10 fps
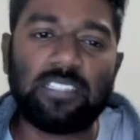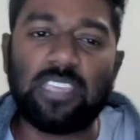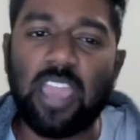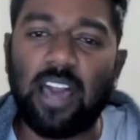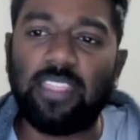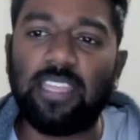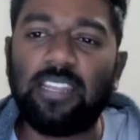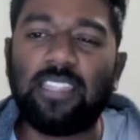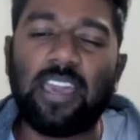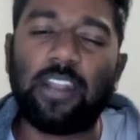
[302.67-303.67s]

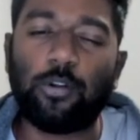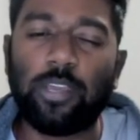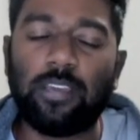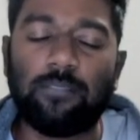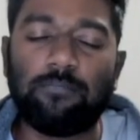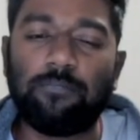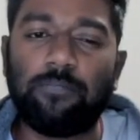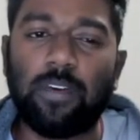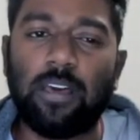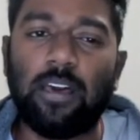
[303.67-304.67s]
Gyandan. They are doing
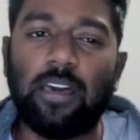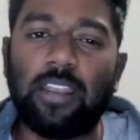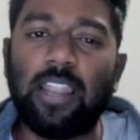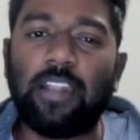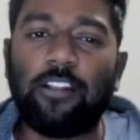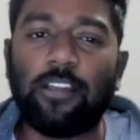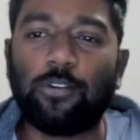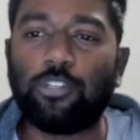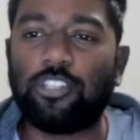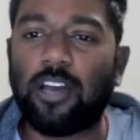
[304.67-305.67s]
relatively
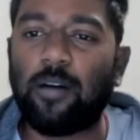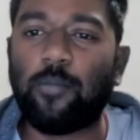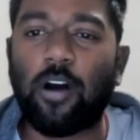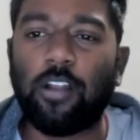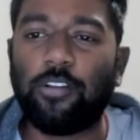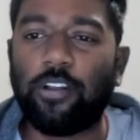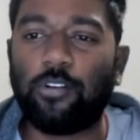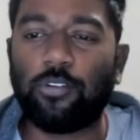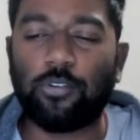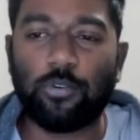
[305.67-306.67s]
good job. All you need
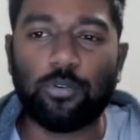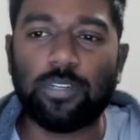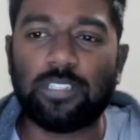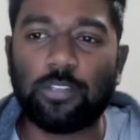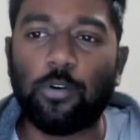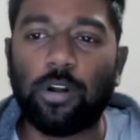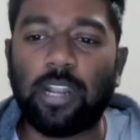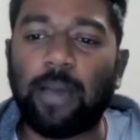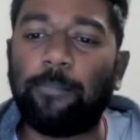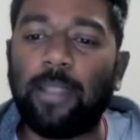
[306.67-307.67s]
to do is go
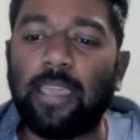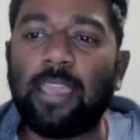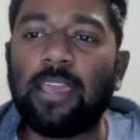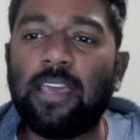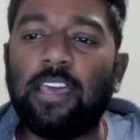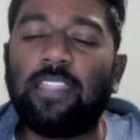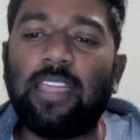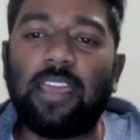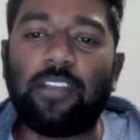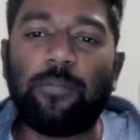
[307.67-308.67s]
and apply.
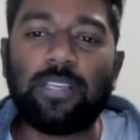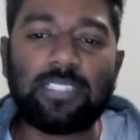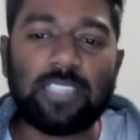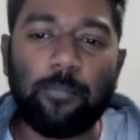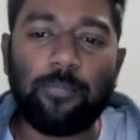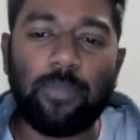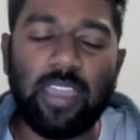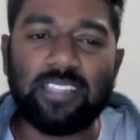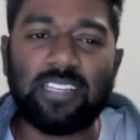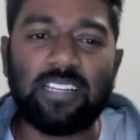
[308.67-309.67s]
There will be some
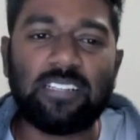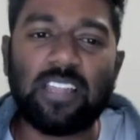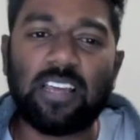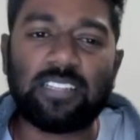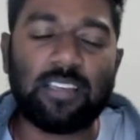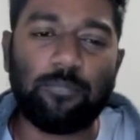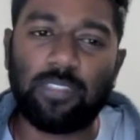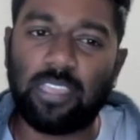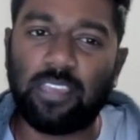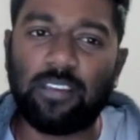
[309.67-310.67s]
agent or
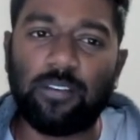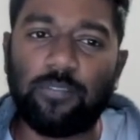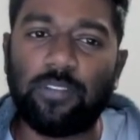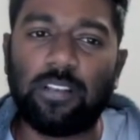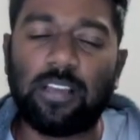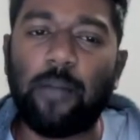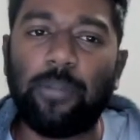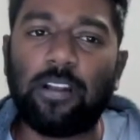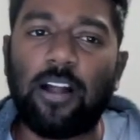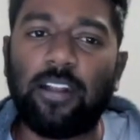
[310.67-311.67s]
something will come
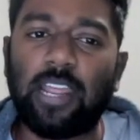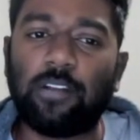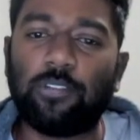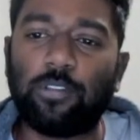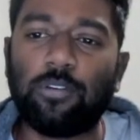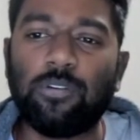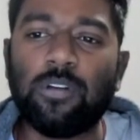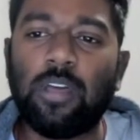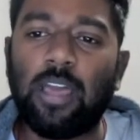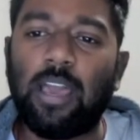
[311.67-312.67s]
in contact with you,
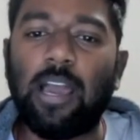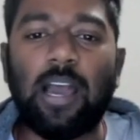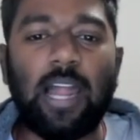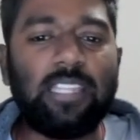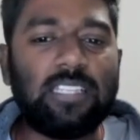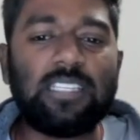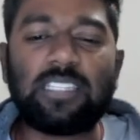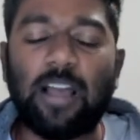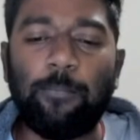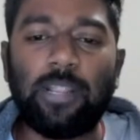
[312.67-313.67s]
and this
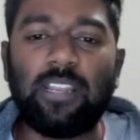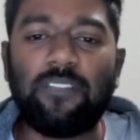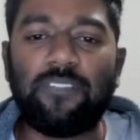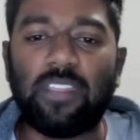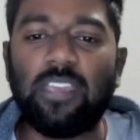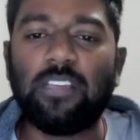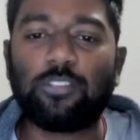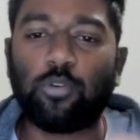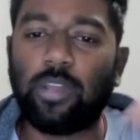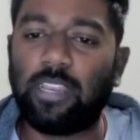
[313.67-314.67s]
is completely free.
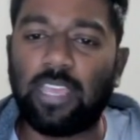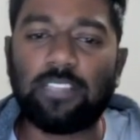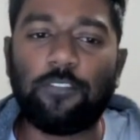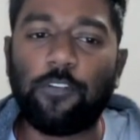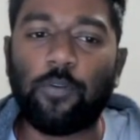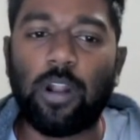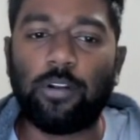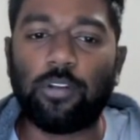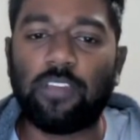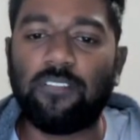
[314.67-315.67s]
So in case if you
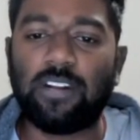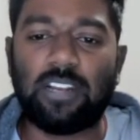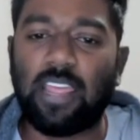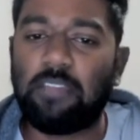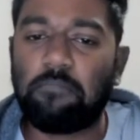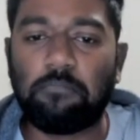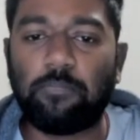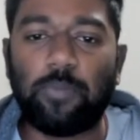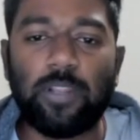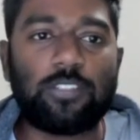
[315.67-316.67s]
want to give a try,
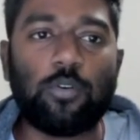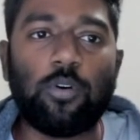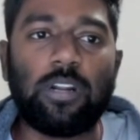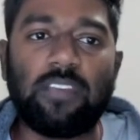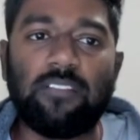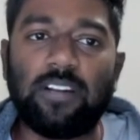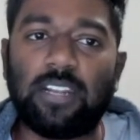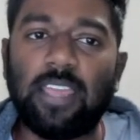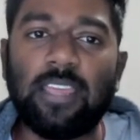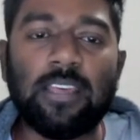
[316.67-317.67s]
please go and give a try.